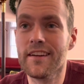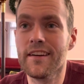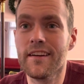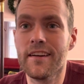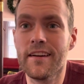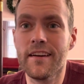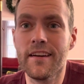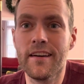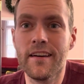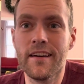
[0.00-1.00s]

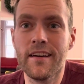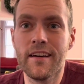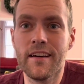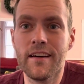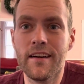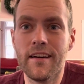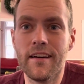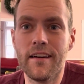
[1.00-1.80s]
[no speech]